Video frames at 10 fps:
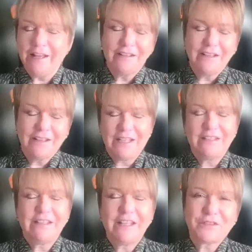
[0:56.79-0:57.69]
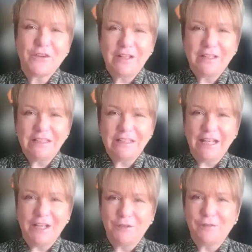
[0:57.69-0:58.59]
And I think Neil's got a little
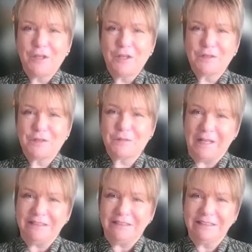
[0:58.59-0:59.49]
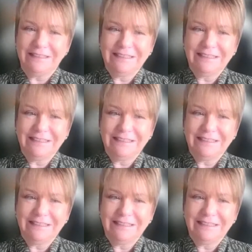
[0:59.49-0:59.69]
hello for you as well.